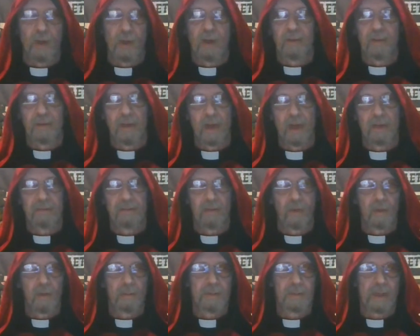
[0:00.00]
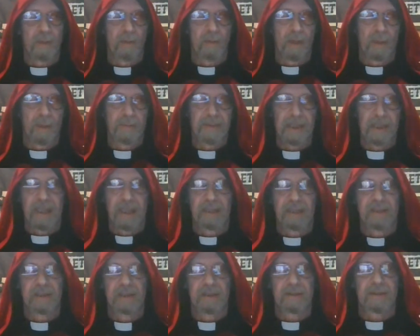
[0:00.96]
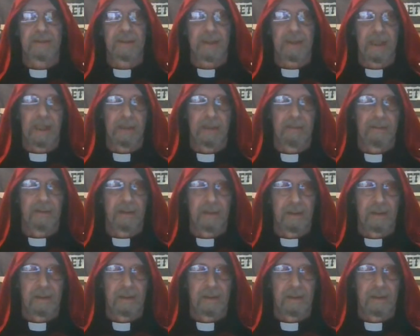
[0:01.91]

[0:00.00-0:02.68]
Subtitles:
your own thought forms on what I'm saying here today.